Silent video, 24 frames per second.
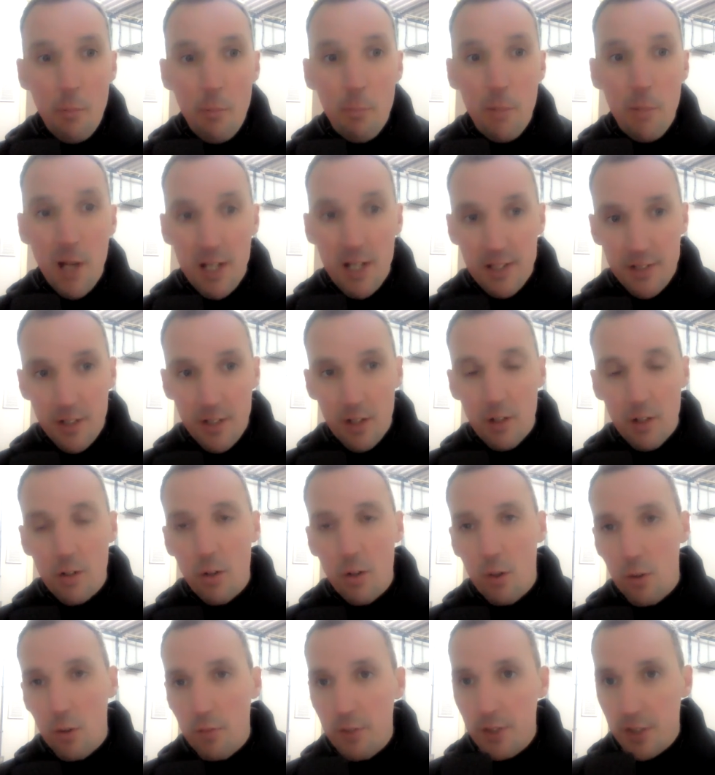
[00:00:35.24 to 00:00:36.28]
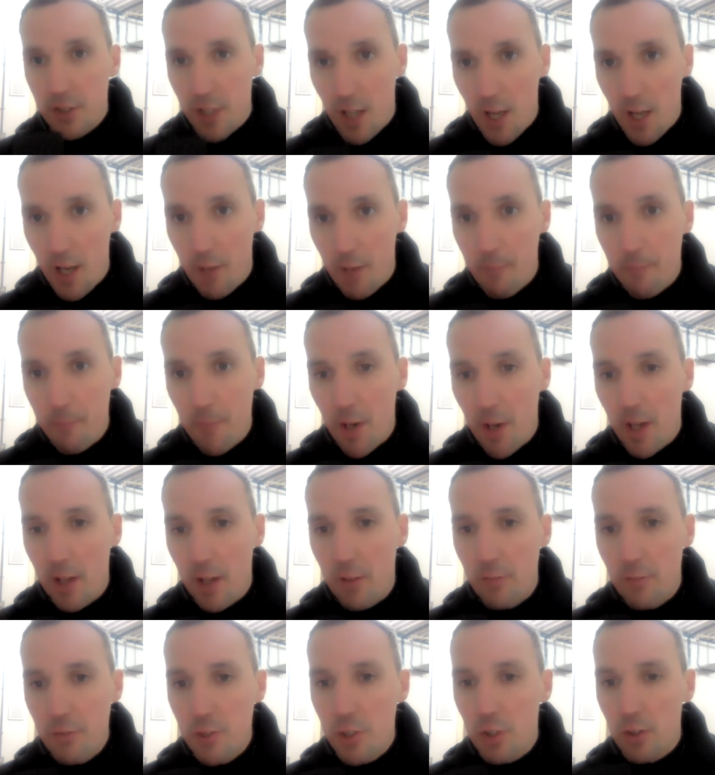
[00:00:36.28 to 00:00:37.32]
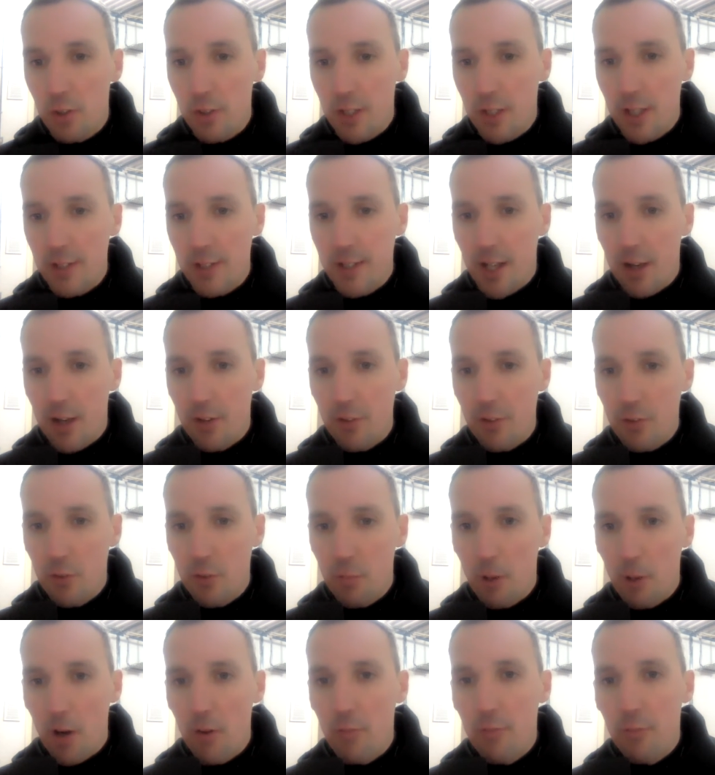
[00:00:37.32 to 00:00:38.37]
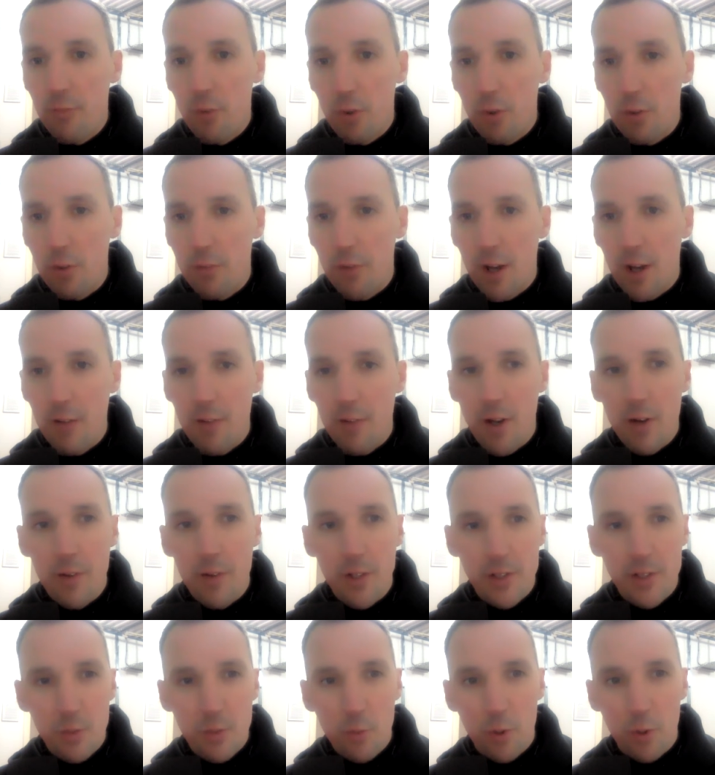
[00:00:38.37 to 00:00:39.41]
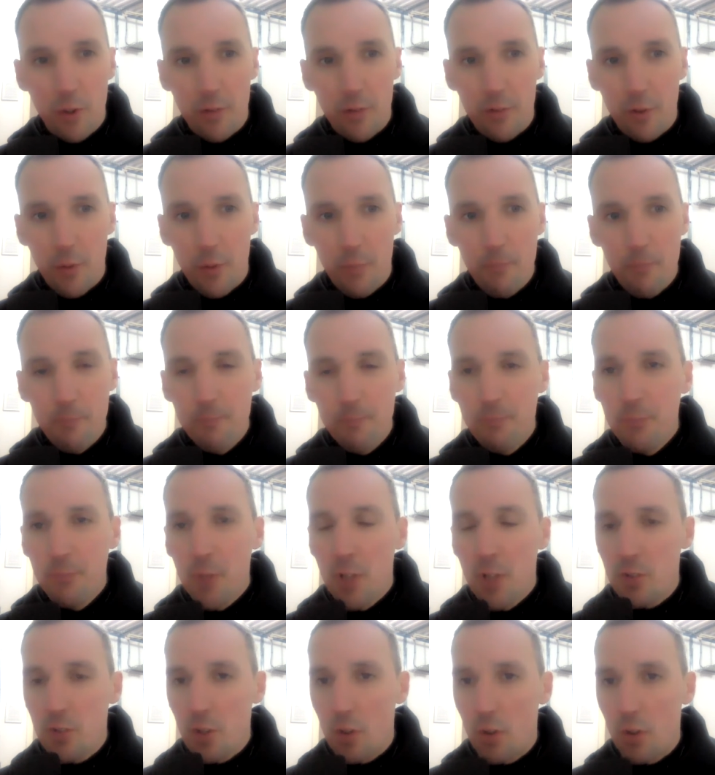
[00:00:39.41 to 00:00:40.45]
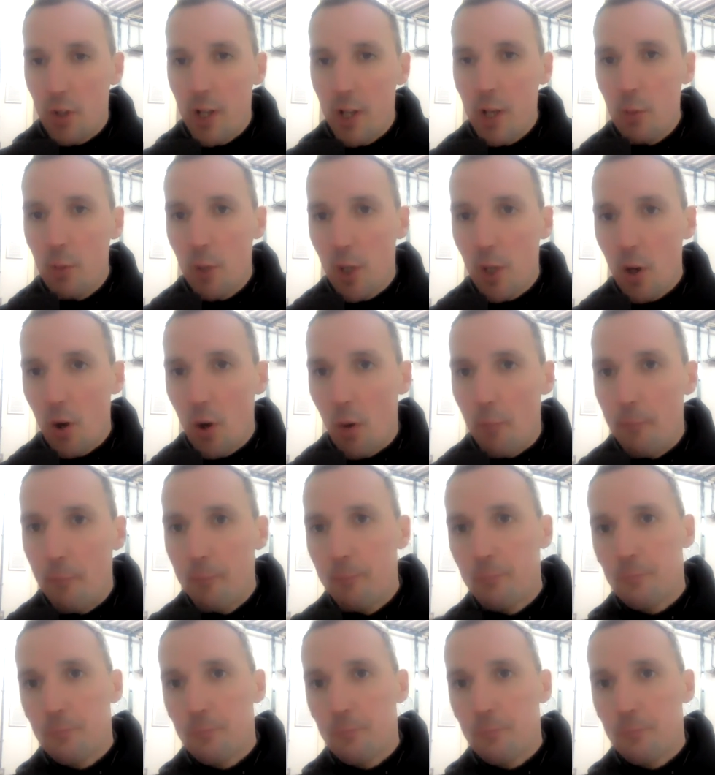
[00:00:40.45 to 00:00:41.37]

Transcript: better over time. And I've chunked that down into about 4 or 5 areas to work through. So here we go.